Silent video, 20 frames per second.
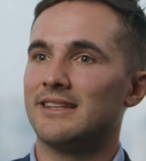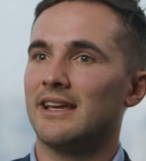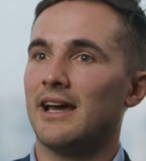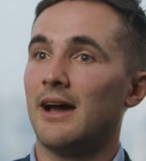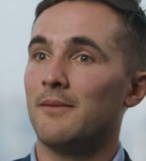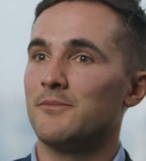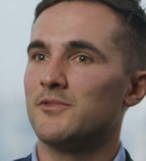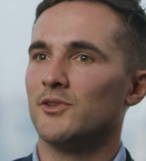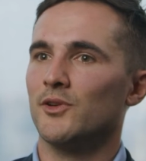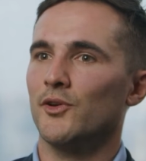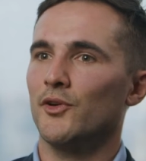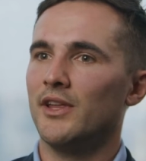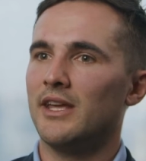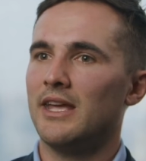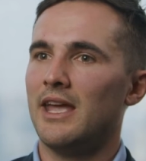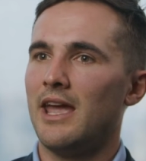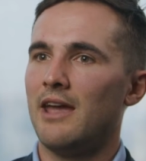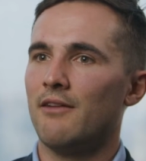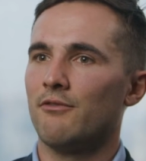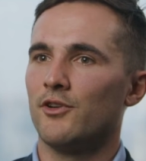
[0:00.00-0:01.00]
to
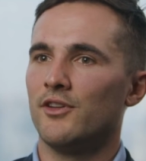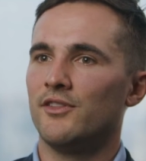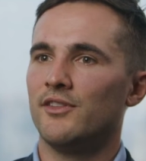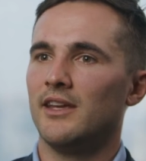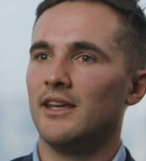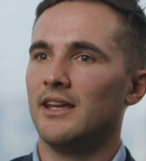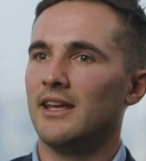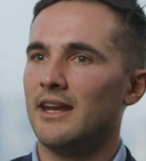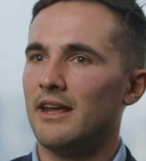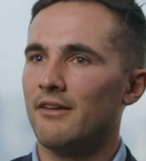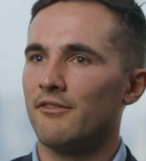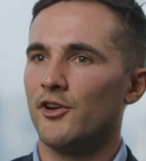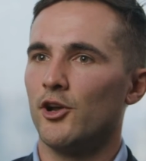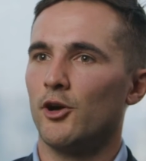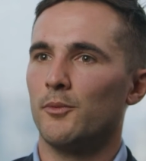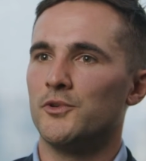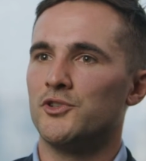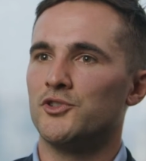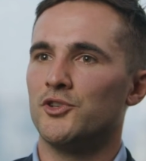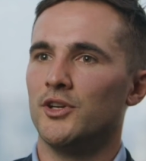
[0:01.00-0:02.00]
absolutely everything and every
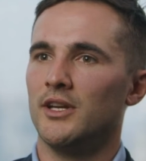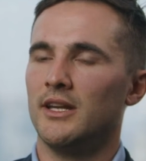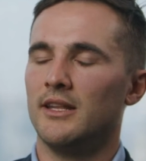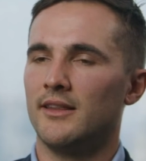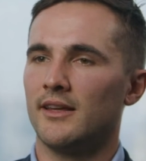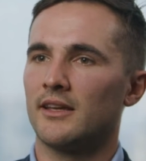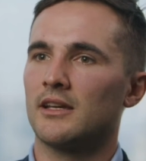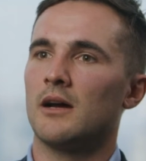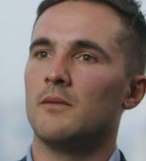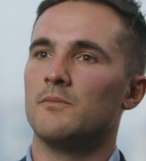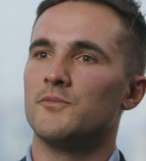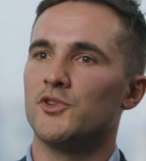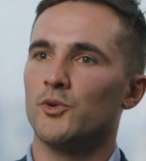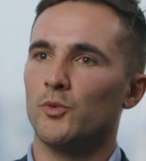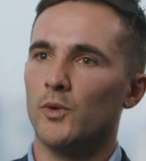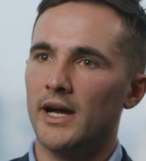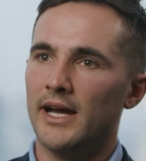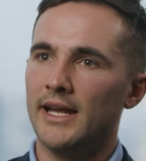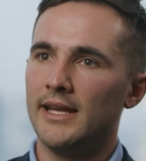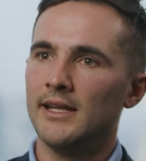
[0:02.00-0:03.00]
opportunity that comes your
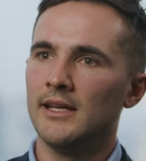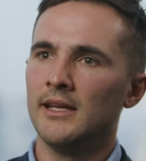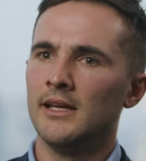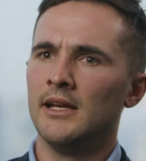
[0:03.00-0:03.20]
way